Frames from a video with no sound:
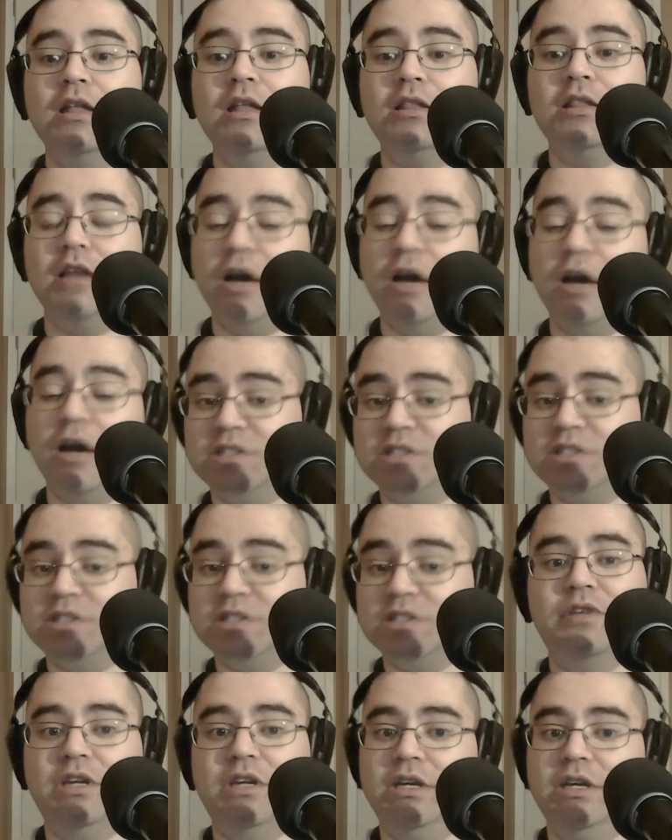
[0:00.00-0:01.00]
The other side
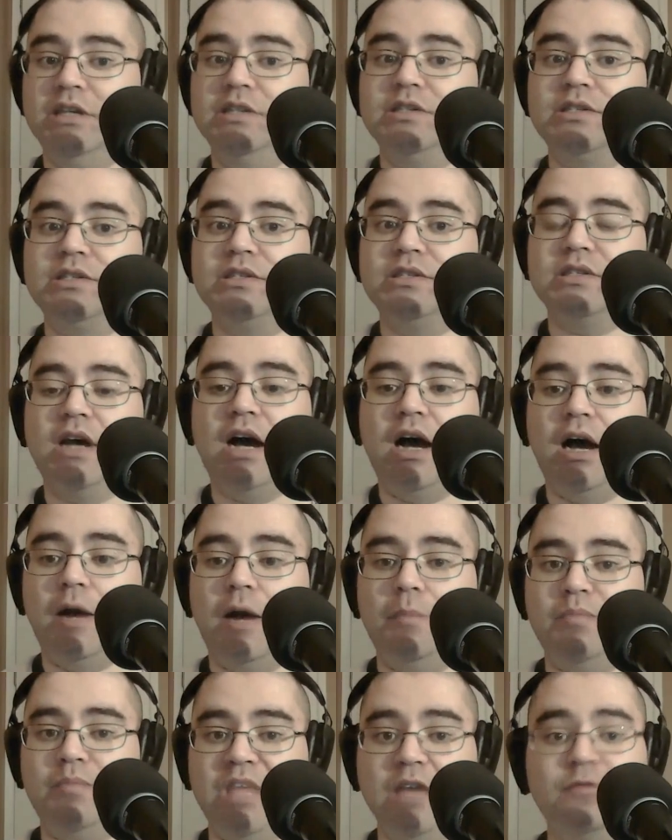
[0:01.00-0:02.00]
of it is,
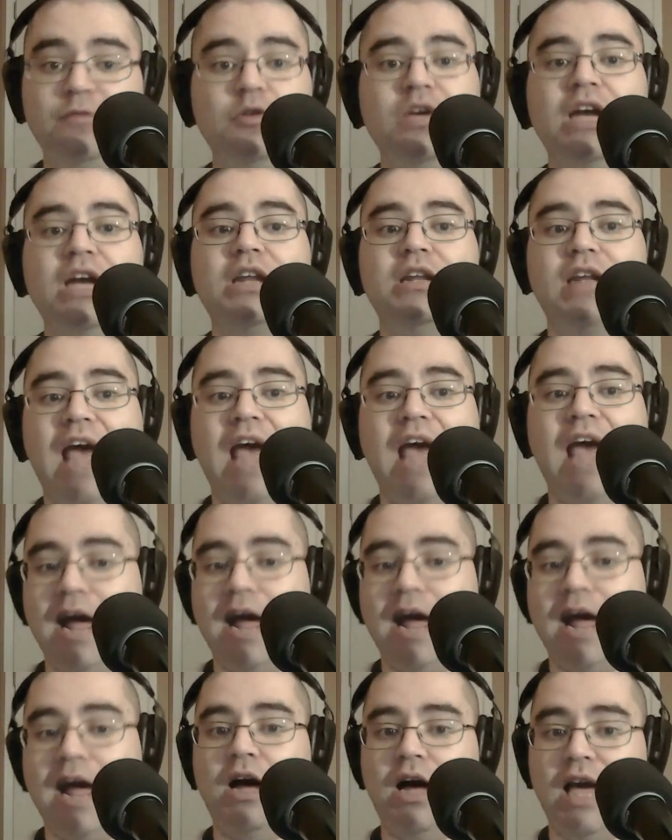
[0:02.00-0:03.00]
if you get an
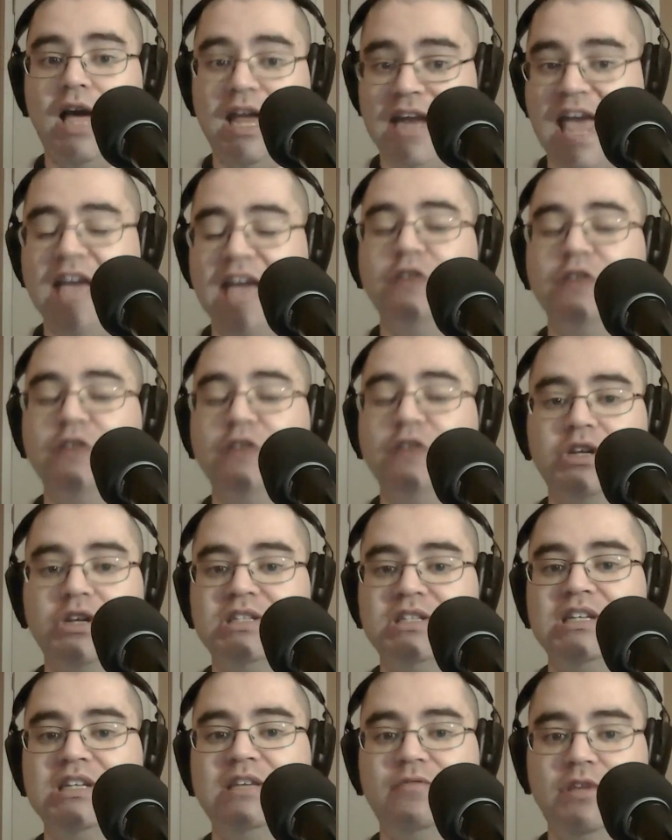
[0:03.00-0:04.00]
Android
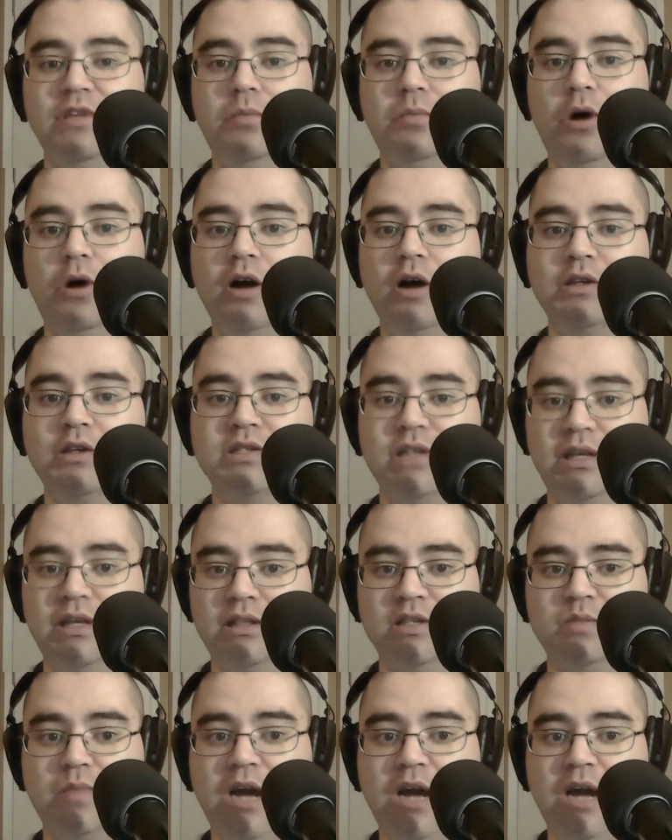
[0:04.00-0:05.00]
TV box like
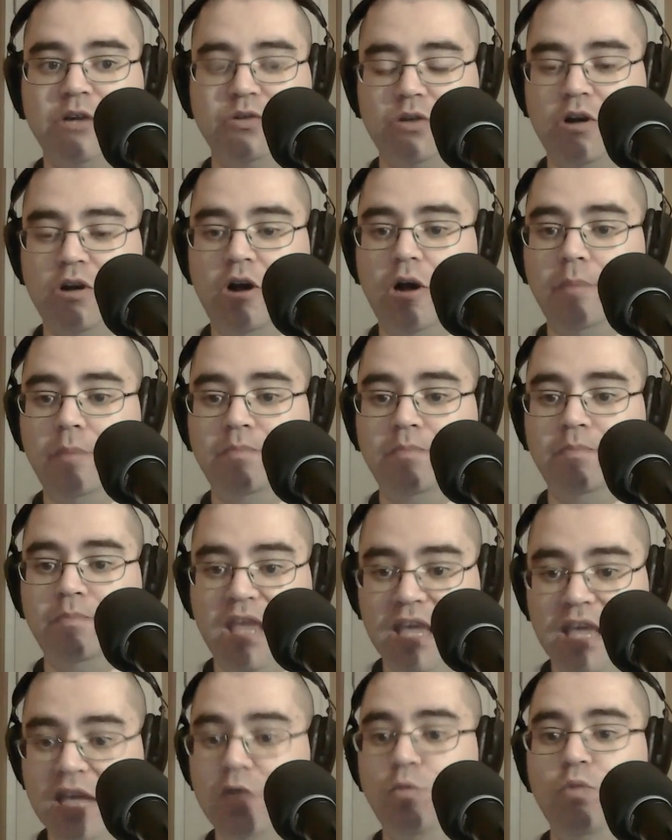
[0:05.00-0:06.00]
this Matricom,
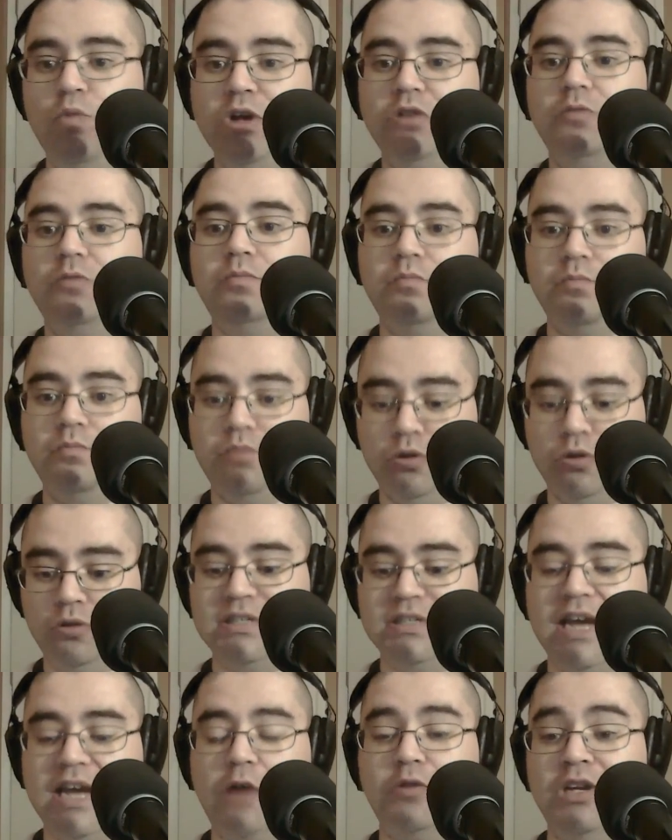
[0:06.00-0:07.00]
it will pull
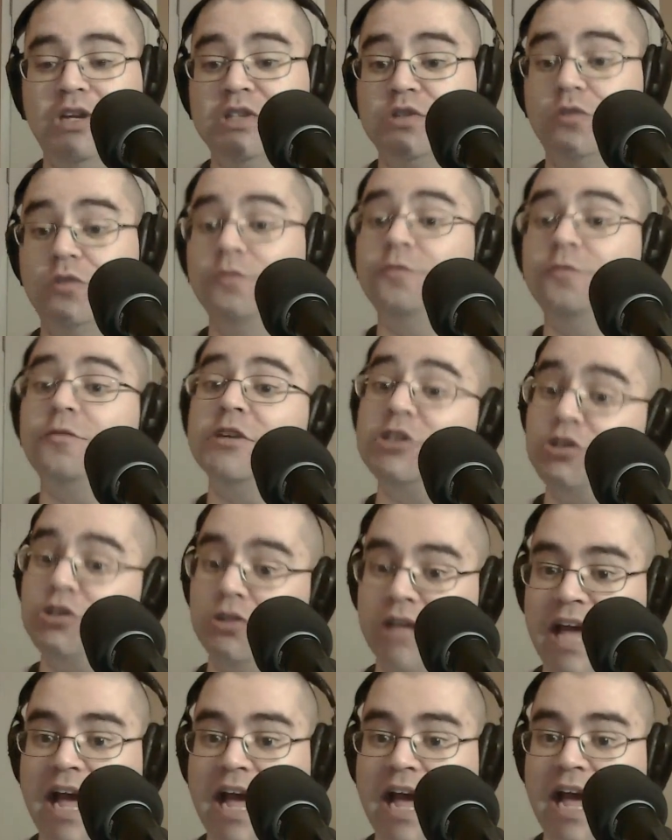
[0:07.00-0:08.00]
down its official
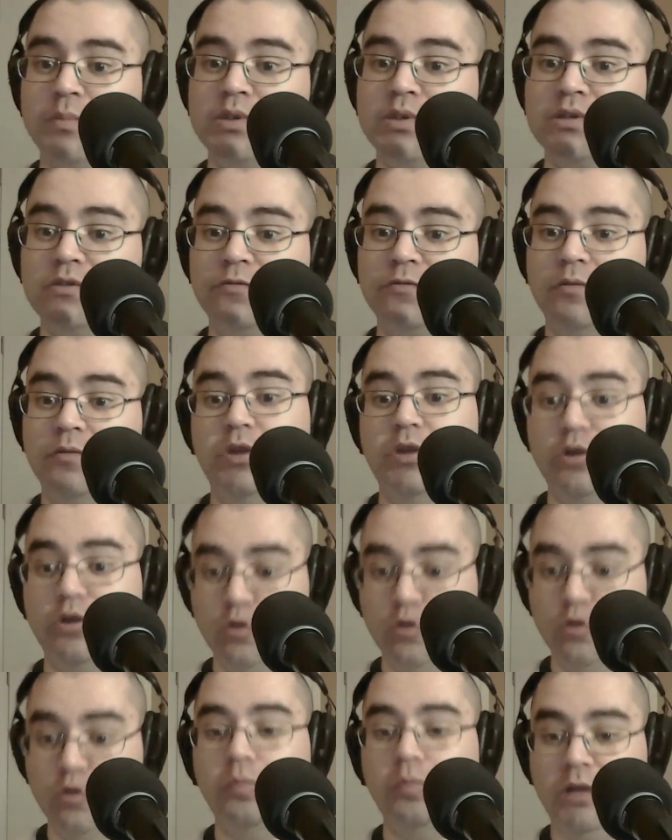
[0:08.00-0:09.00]
apps from the
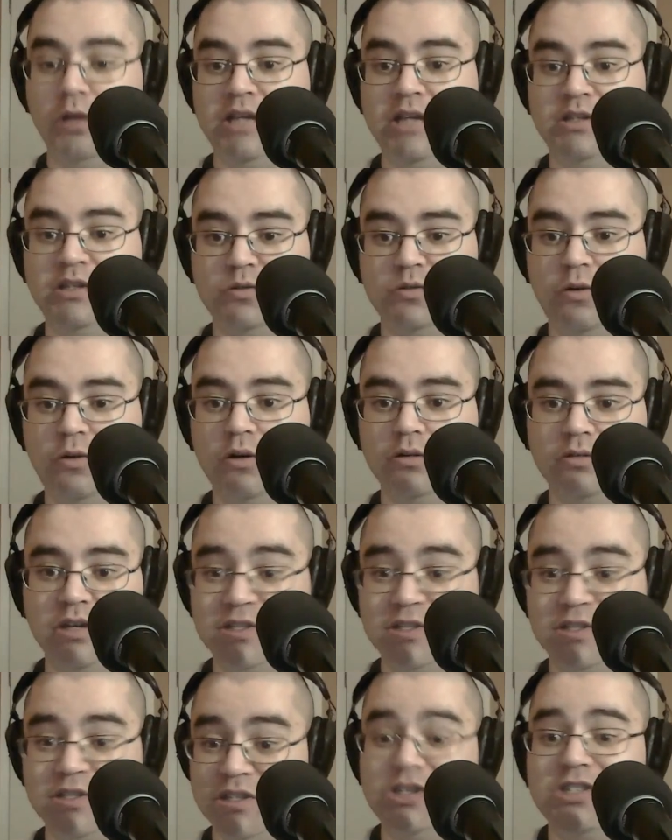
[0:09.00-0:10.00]
Google Play Store,
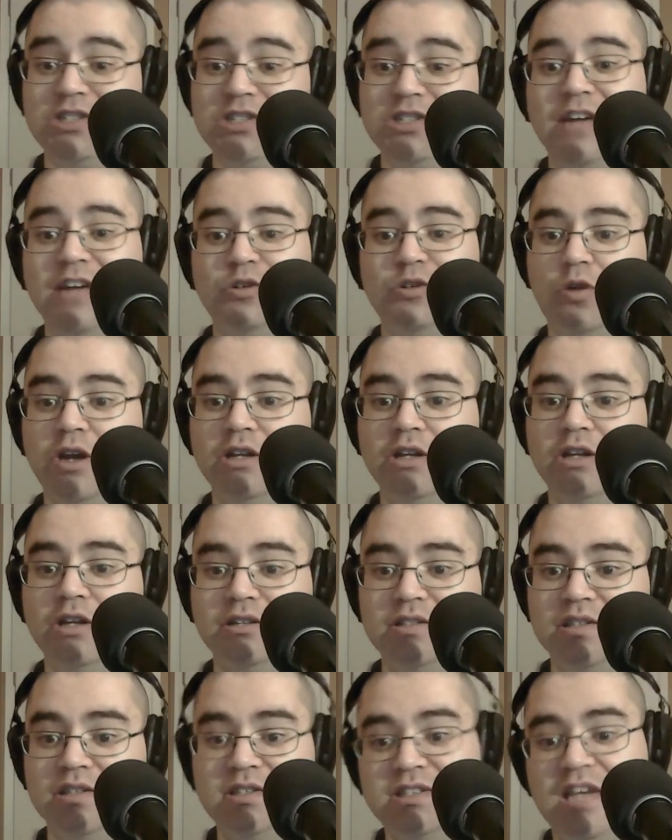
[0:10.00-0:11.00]
because it's just Android.
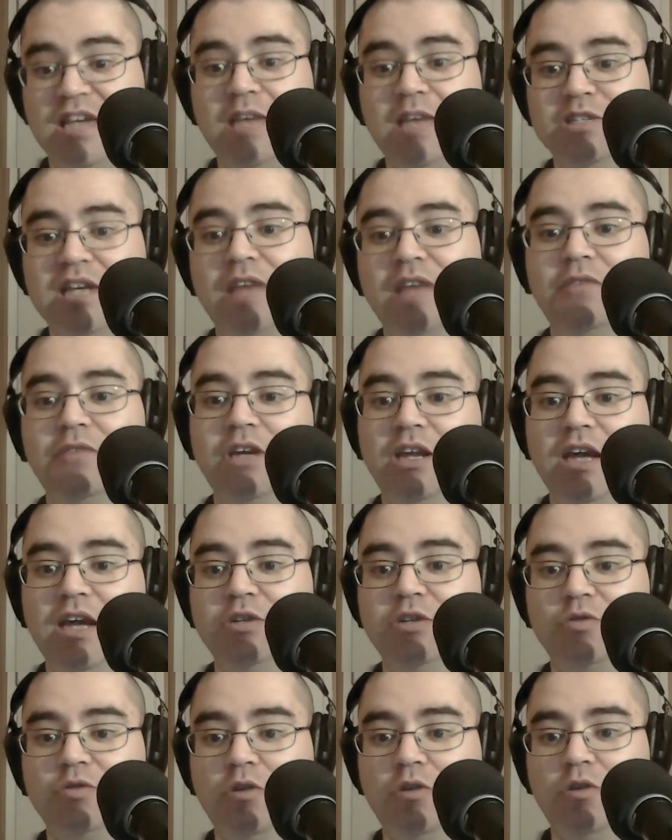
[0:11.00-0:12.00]
It's the same as having an
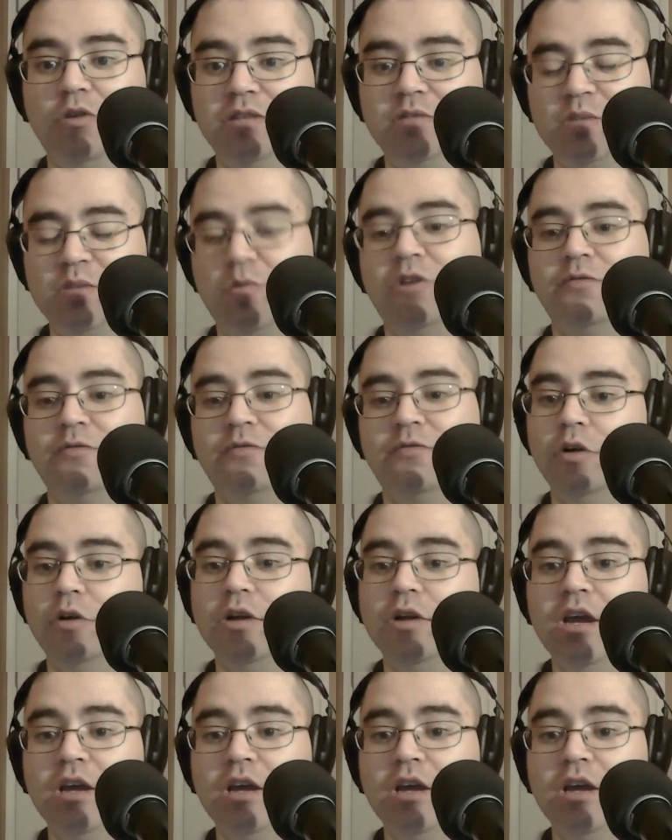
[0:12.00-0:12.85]
Android smartphone.